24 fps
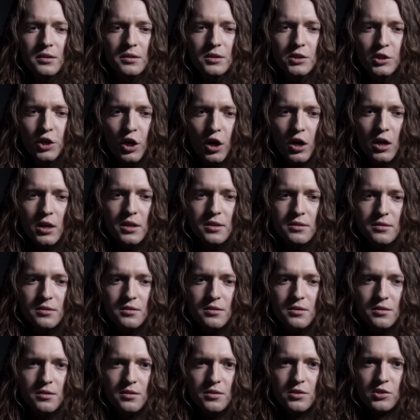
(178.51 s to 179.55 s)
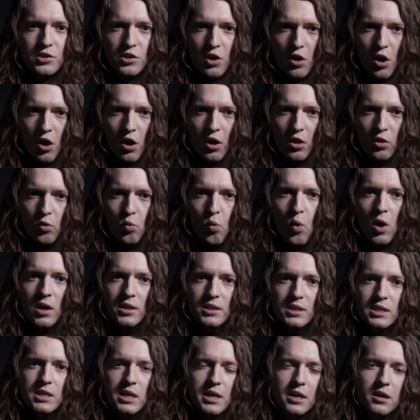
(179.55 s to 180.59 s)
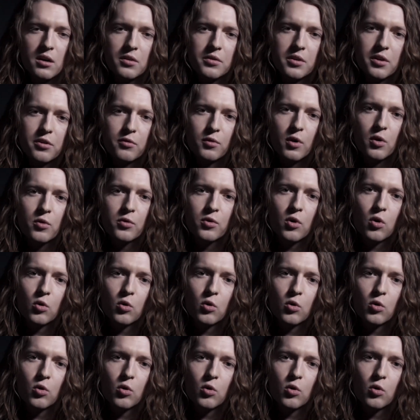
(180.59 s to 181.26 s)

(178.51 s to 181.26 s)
John saw the one sitting on the throne